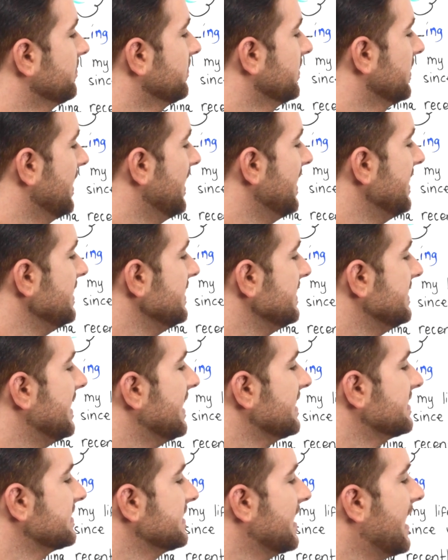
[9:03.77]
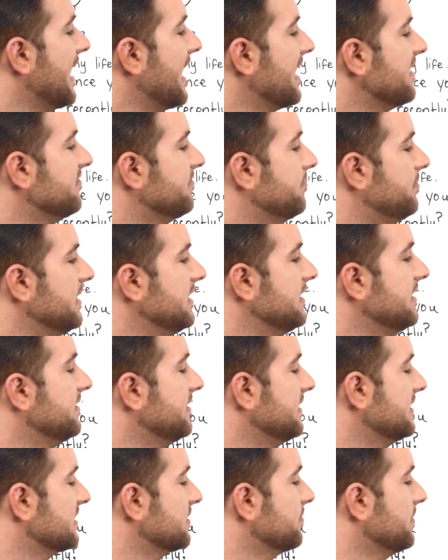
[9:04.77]
Okay, yes, I've been
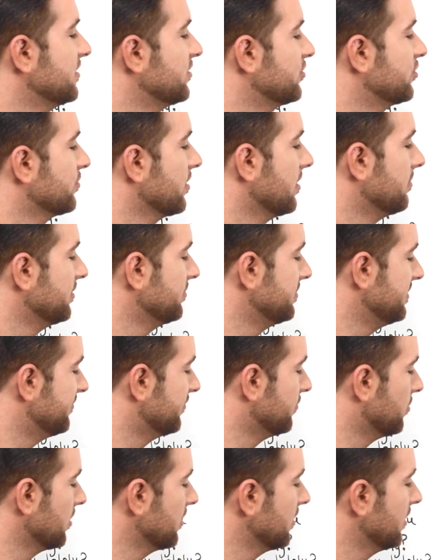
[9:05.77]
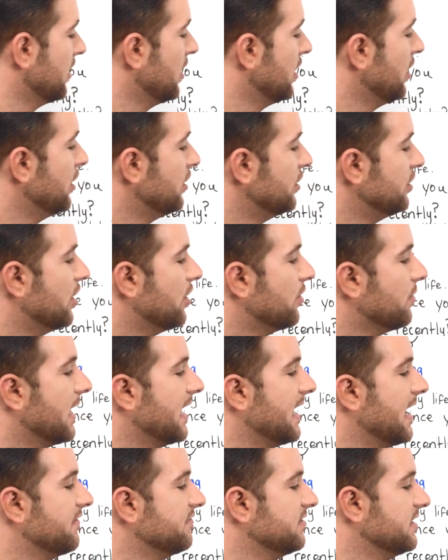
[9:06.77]
in this much trouble before. No, I
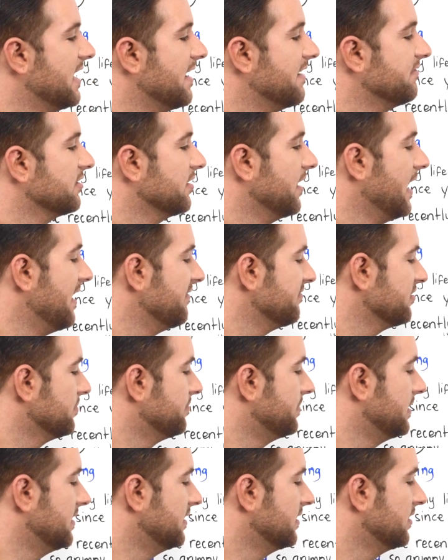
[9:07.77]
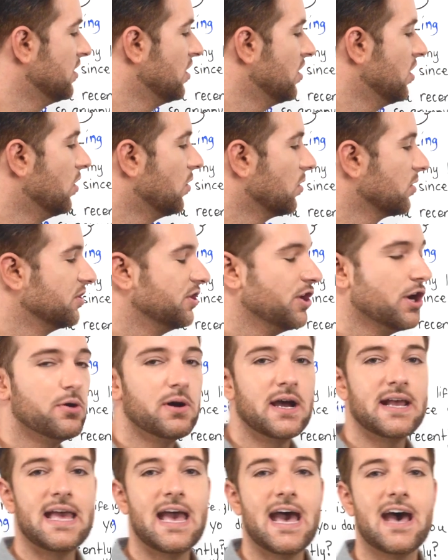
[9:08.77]
have never ever been, or no,
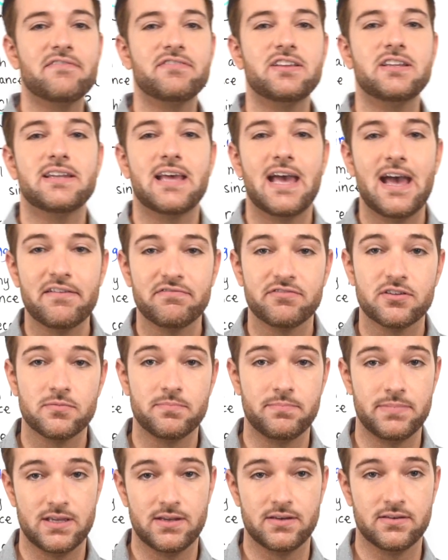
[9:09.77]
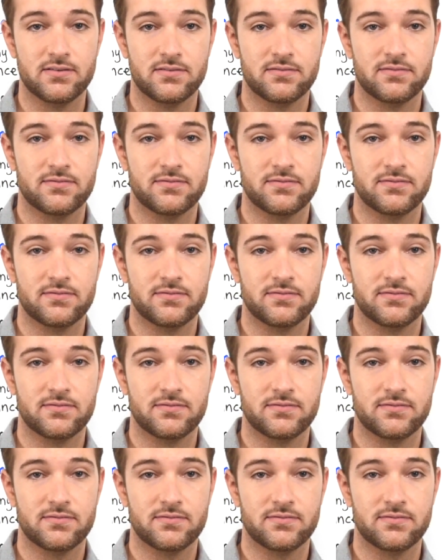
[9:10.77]
I haven't ever been.